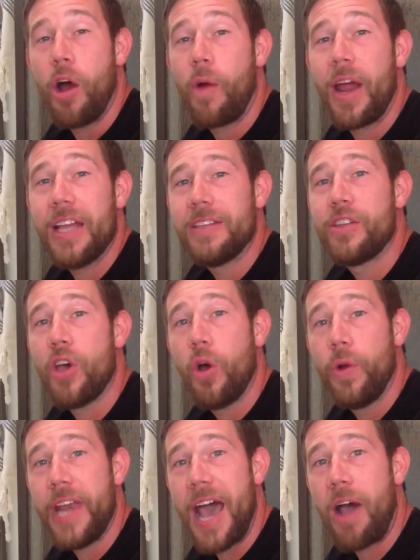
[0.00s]
Alright,
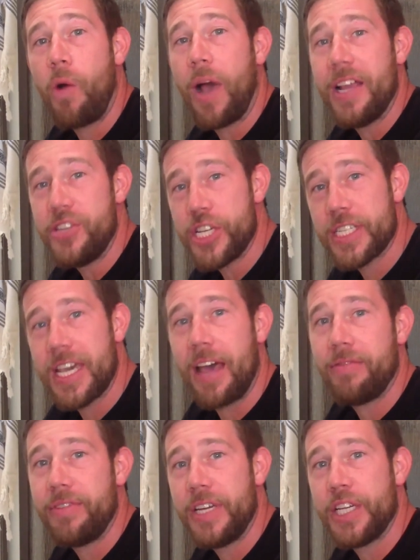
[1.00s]
so now I just
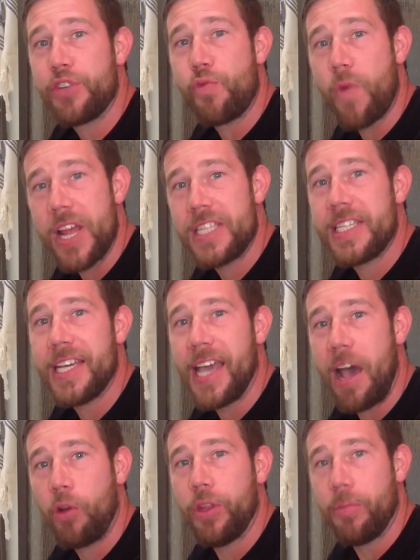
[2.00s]
got finished rinsing
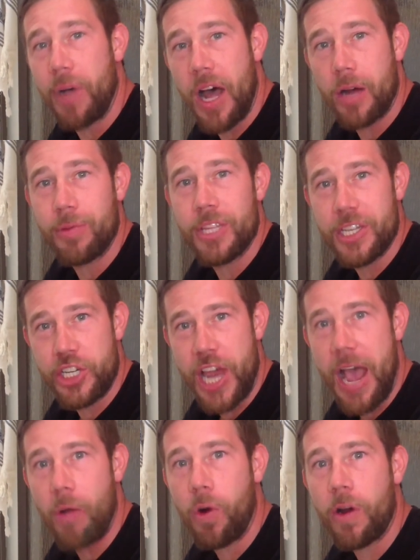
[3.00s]
out the bottom of the
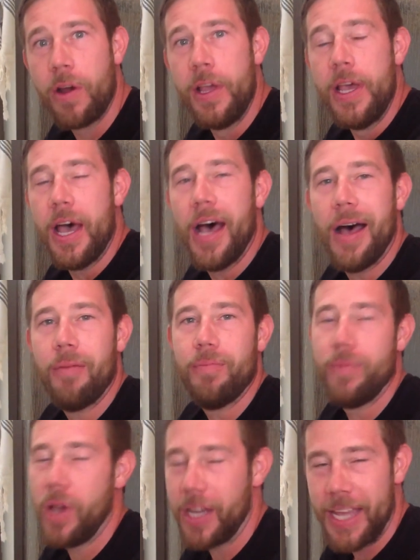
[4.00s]
shower.
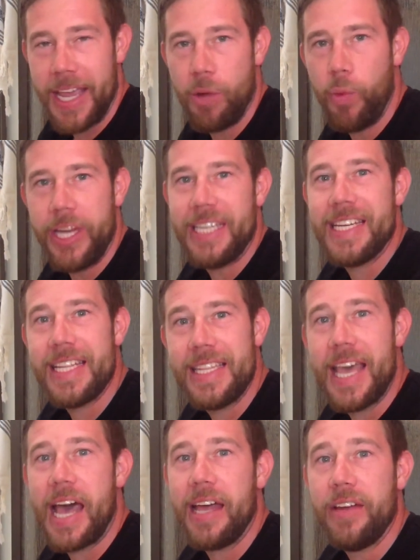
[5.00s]
Um, again, we
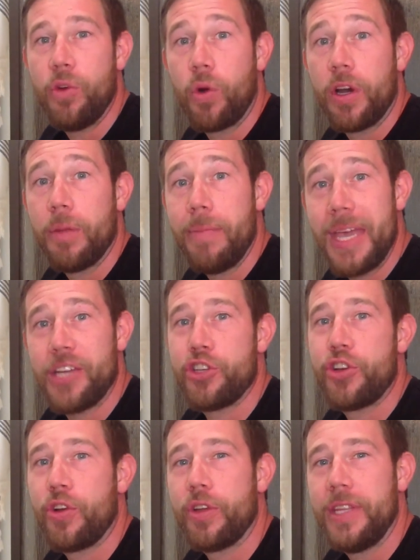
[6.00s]
did that in order to make
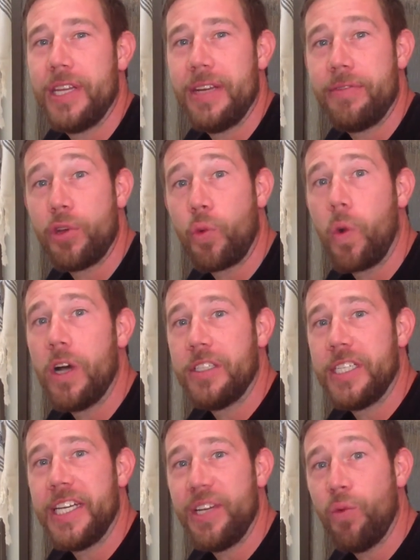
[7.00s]
sure that if there
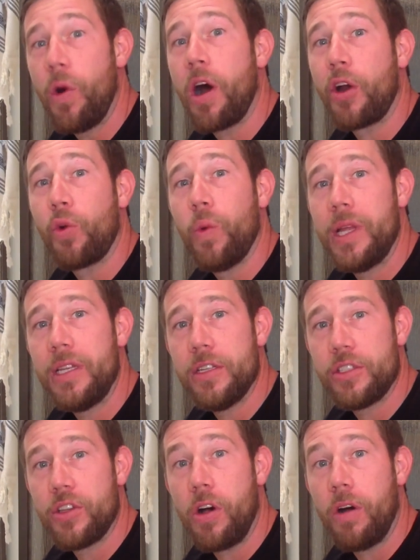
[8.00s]
was any water with
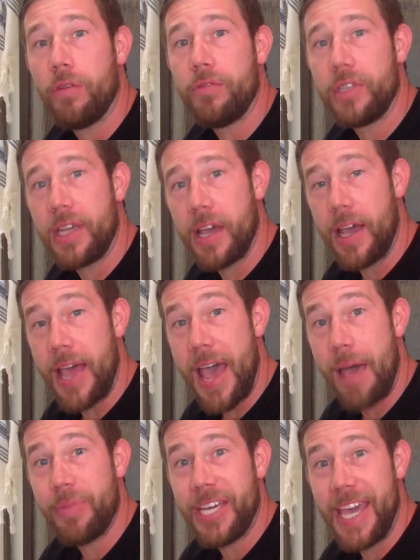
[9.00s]
dissolved
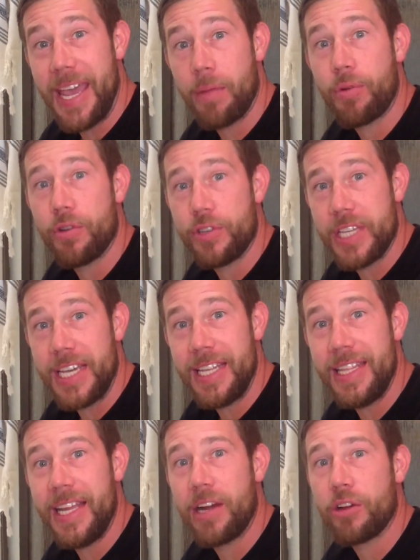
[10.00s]
Happy Campers
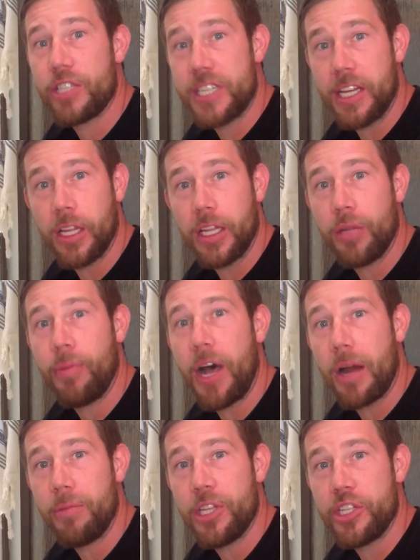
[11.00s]
in there still on the
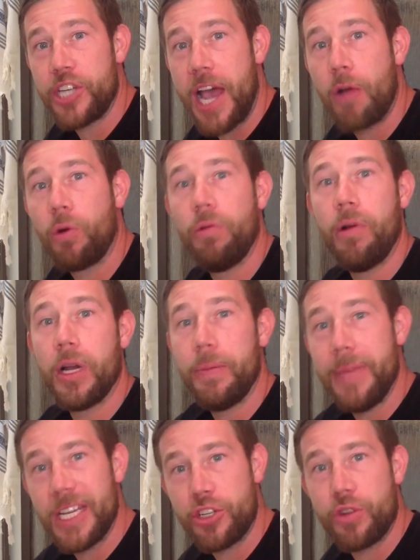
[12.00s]
bottom of the shower, we wanted
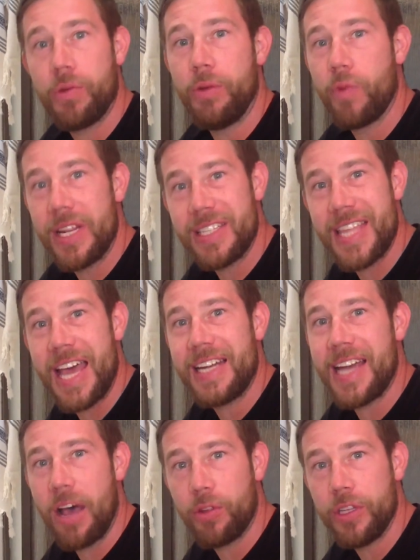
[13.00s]
to make sure we rinse
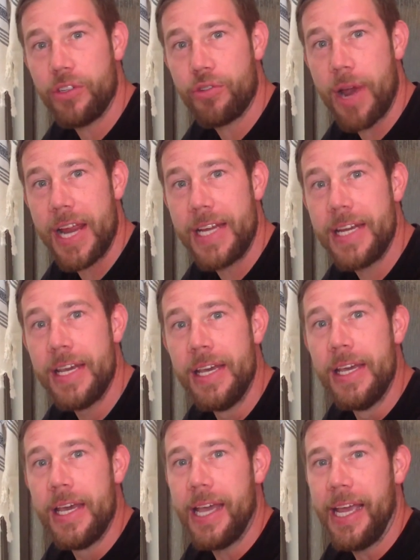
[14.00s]
that down the drain.
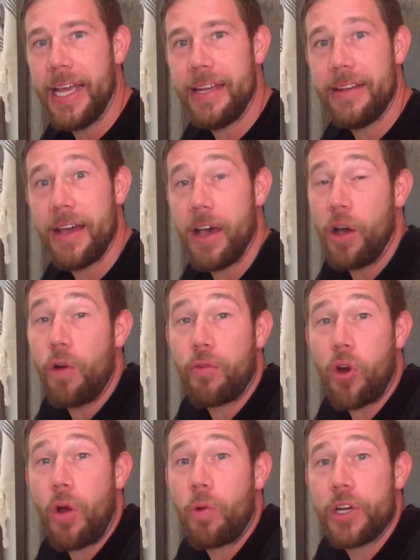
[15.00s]
And uh,
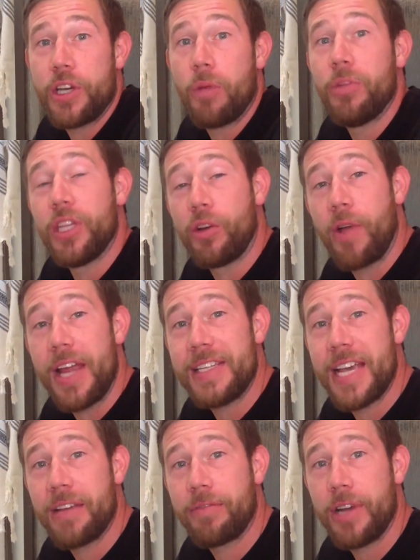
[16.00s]
overall, we're done with the gray
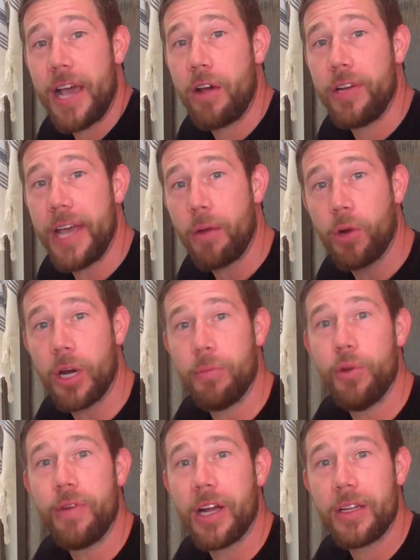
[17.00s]
tank for now. Now we're going
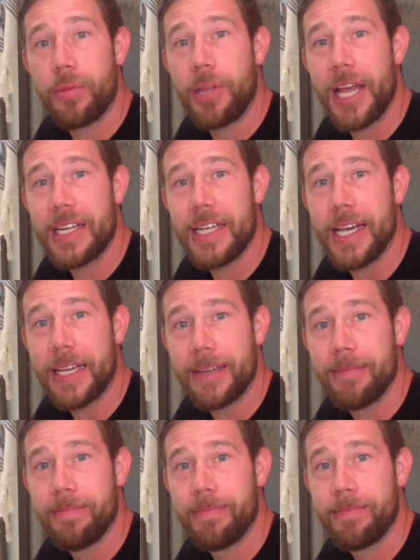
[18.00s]
to move on to the black tank.